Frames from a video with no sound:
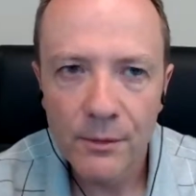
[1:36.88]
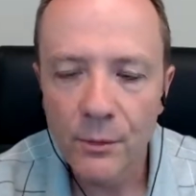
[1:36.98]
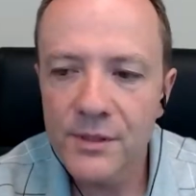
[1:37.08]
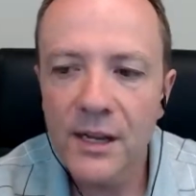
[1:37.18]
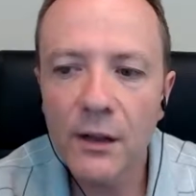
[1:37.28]

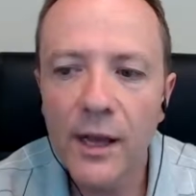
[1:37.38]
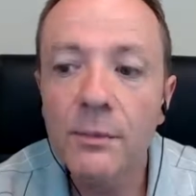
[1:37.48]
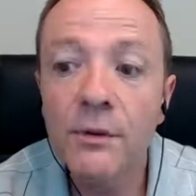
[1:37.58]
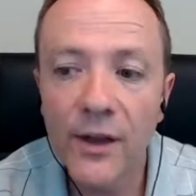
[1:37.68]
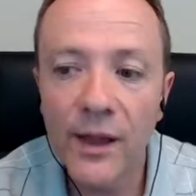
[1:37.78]
we'll say,
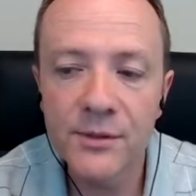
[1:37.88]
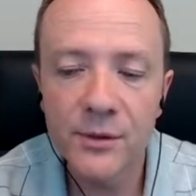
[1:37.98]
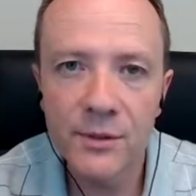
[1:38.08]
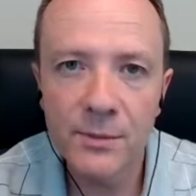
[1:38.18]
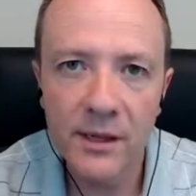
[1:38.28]
claim to fame, so
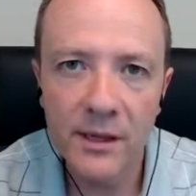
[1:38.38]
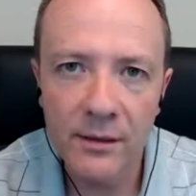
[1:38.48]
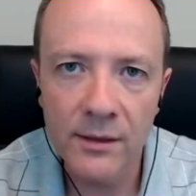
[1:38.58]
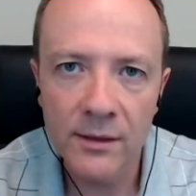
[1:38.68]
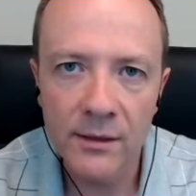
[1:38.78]
to speak,
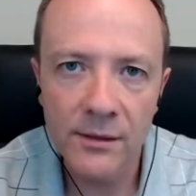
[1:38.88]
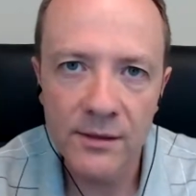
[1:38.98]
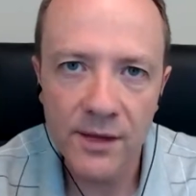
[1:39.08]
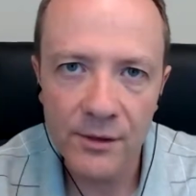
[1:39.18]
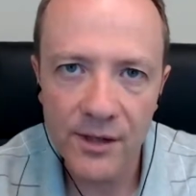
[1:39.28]
in the in the
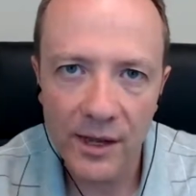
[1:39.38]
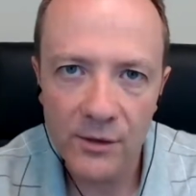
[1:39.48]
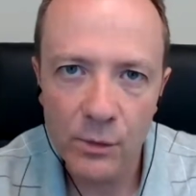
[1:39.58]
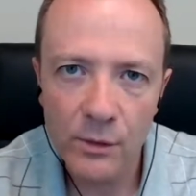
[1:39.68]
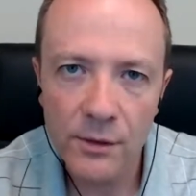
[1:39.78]
sales
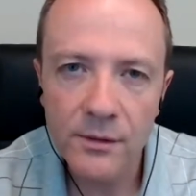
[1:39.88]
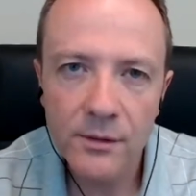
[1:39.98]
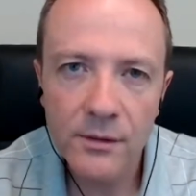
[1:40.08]
tax world?